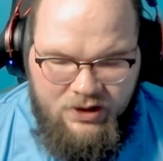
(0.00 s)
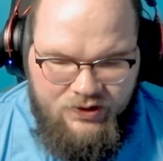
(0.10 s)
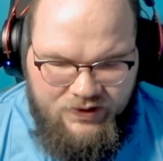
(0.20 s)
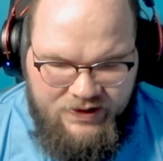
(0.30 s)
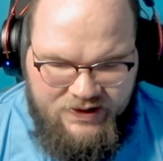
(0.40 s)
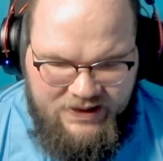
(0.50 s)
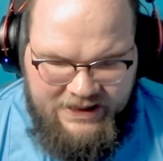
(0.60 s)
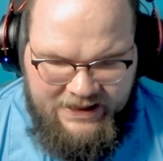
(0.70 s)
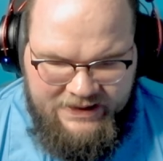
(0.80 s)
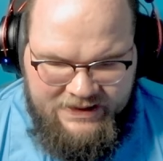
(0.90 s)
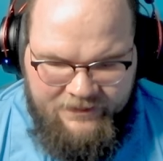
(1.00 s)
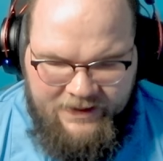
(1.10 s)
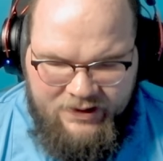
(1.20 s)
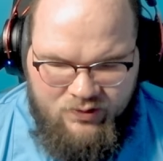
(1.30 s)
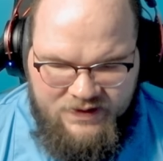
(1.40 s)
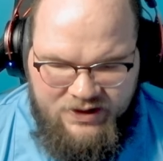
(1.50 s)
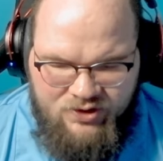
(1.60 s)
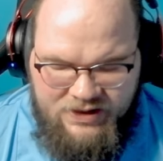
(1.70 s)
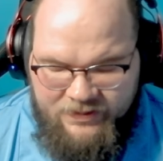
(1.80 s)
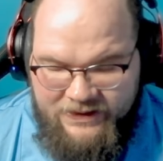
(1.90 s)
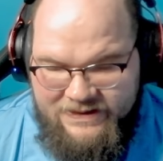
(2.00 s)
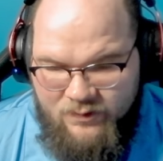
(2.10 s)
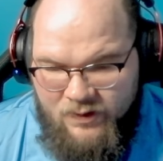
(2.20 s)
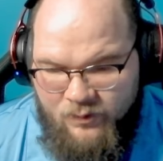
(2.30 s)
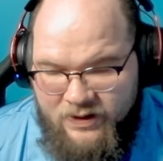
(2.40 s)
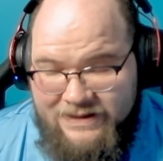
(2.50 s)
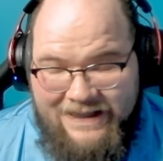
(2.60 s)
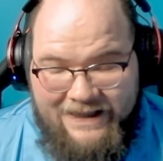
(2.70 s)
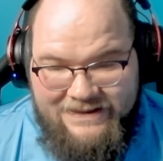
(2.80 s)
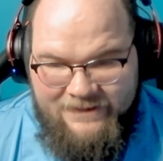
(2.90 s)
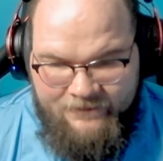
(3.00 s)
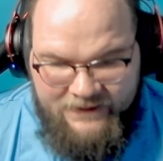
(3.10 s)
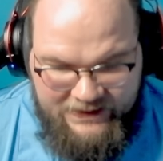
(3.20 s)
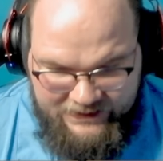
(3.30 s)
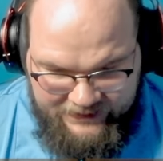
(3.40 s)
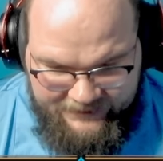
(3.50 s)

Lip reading: So this has some extra synergy, plus the 1/1 attacks immediately.